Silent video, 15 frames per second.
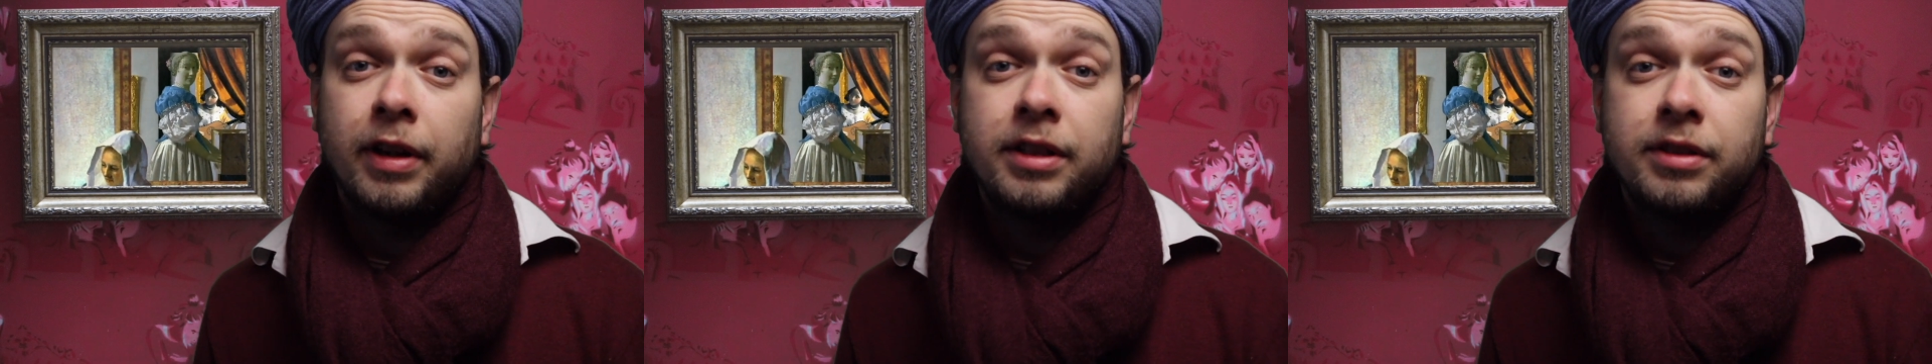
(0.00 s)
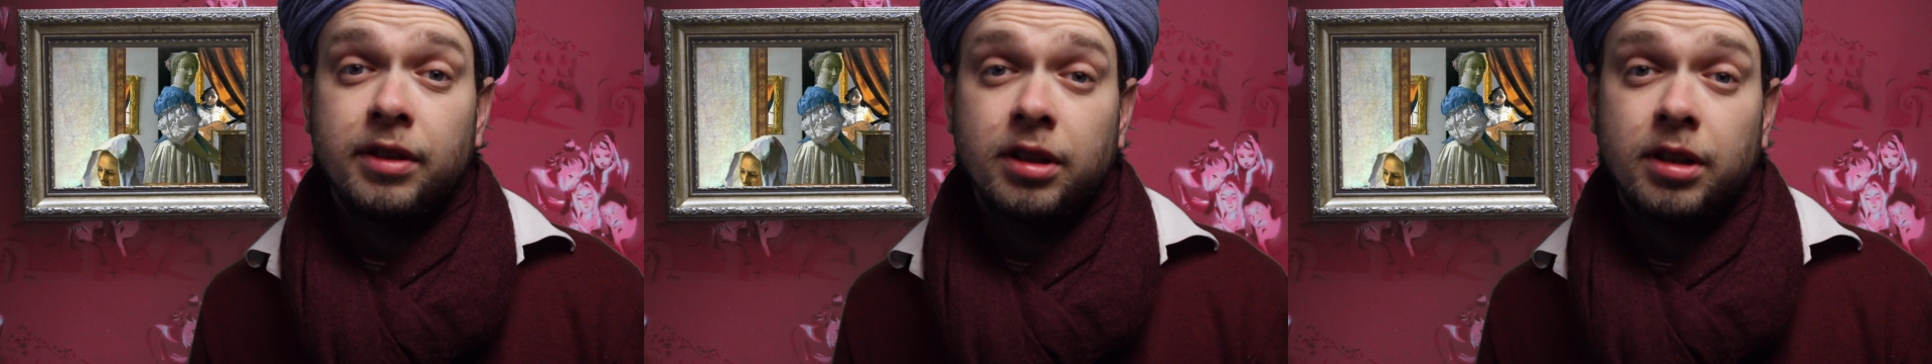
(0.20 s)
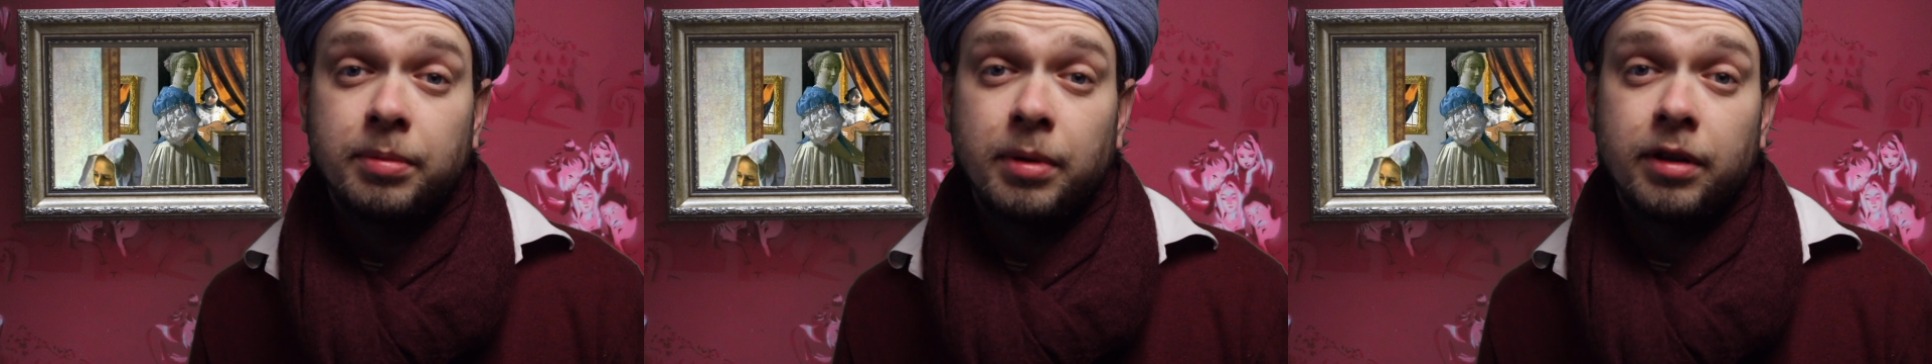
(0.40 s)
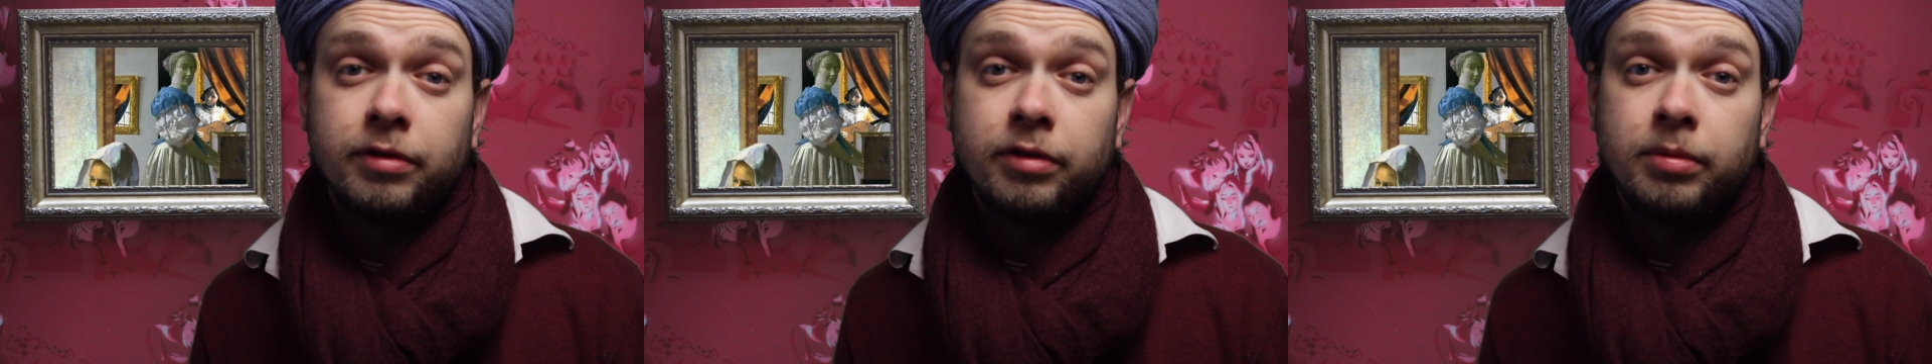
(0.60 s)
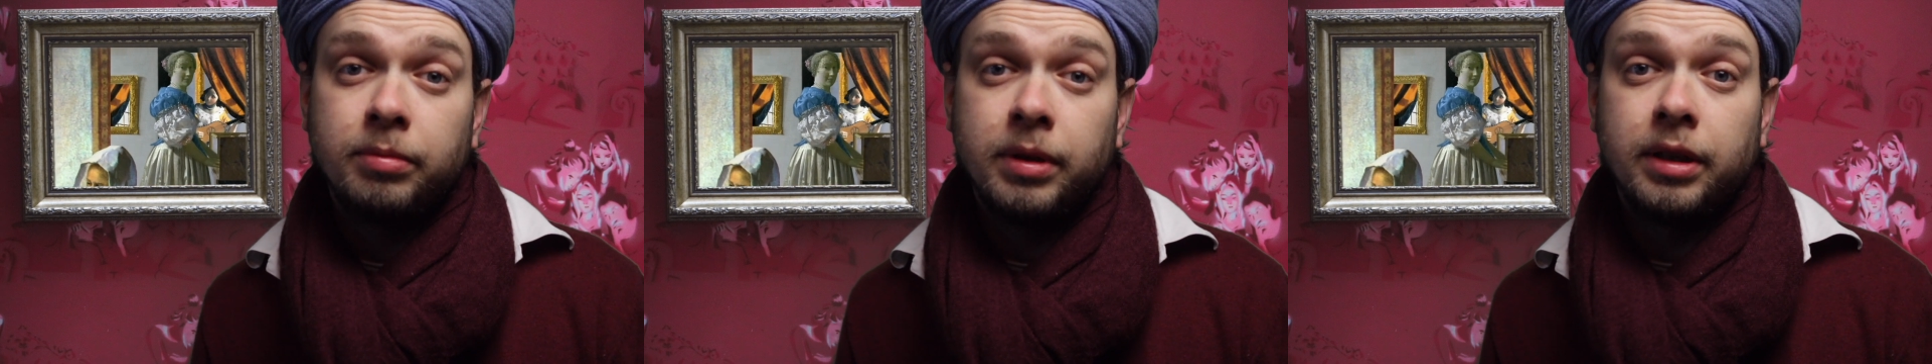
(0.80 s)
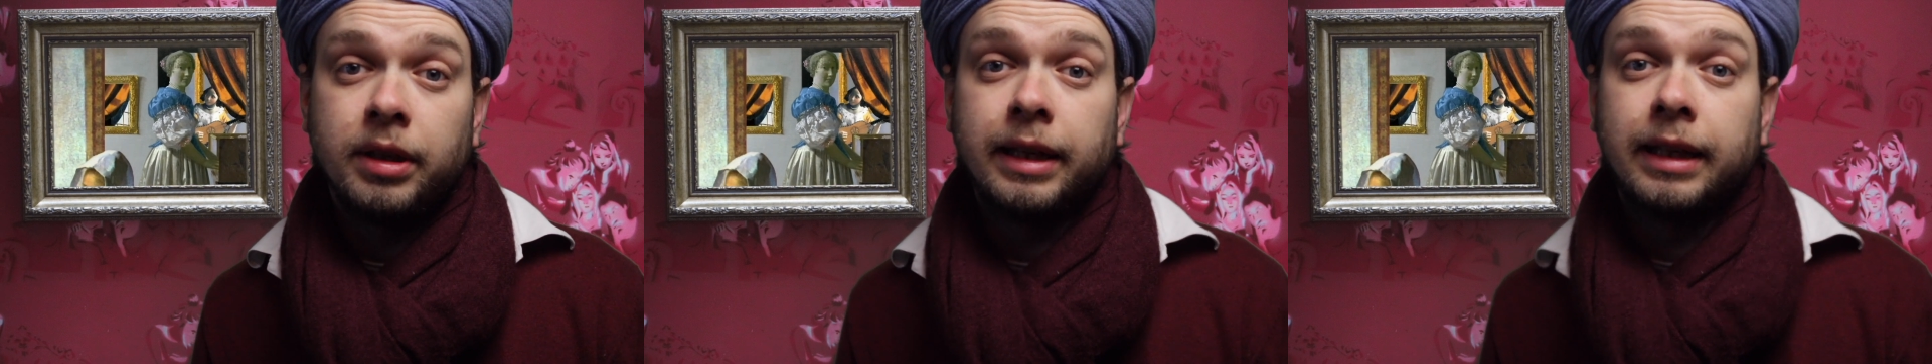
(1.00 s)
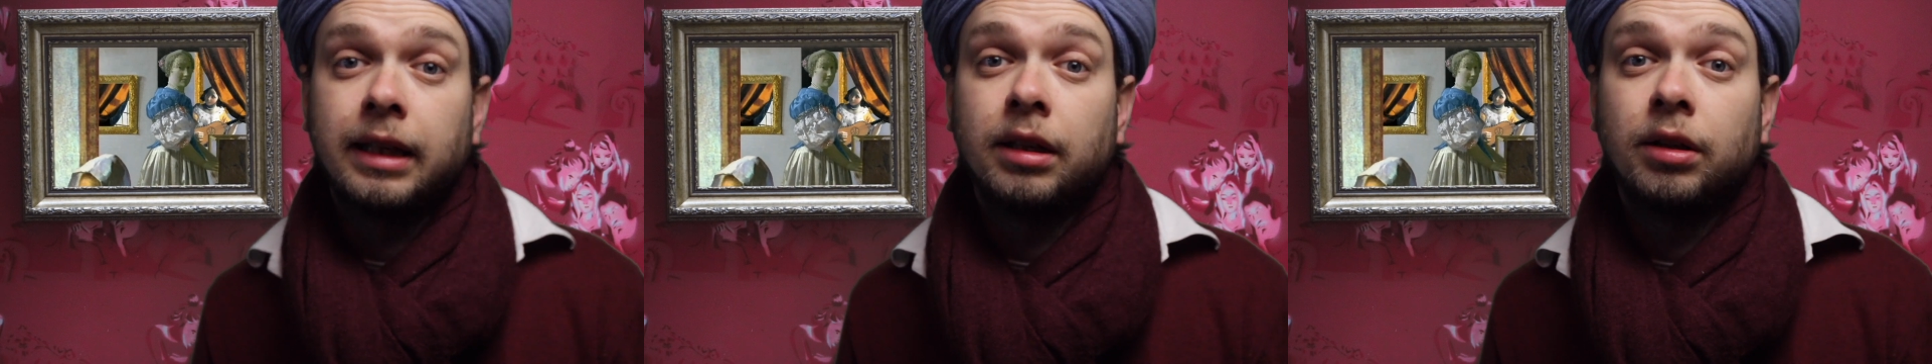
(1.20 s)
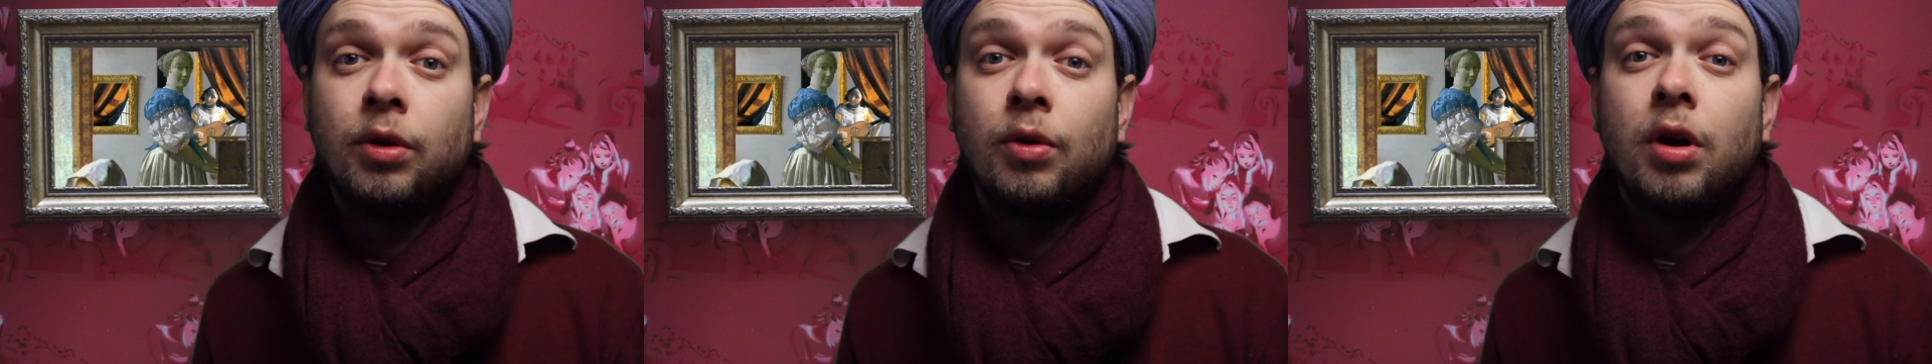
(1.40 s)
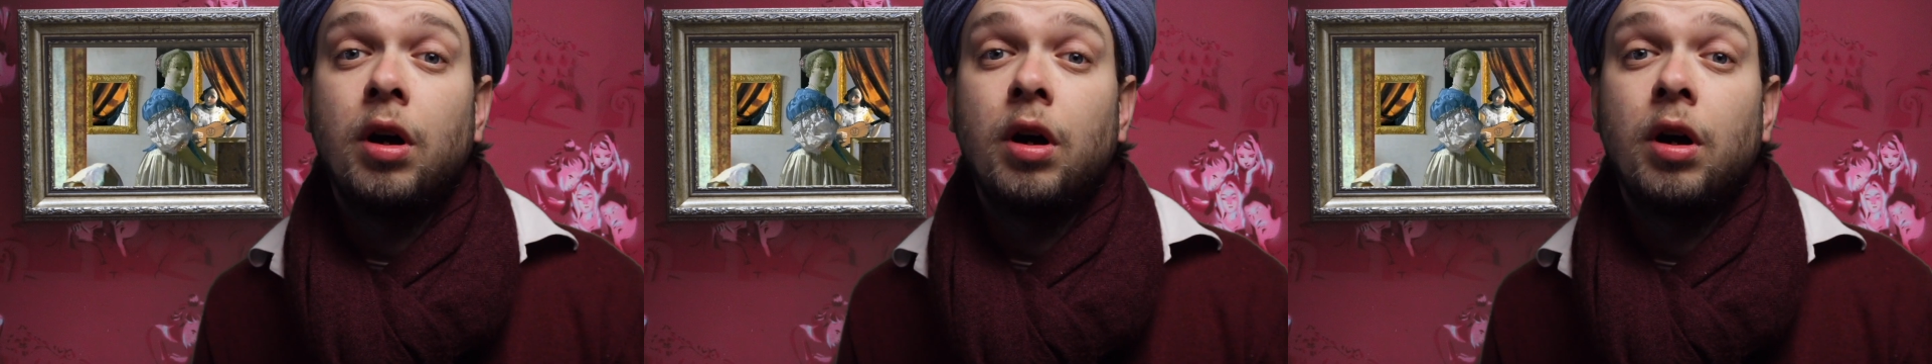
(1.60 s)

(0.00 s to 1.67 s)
I talk about Vermeer, I can go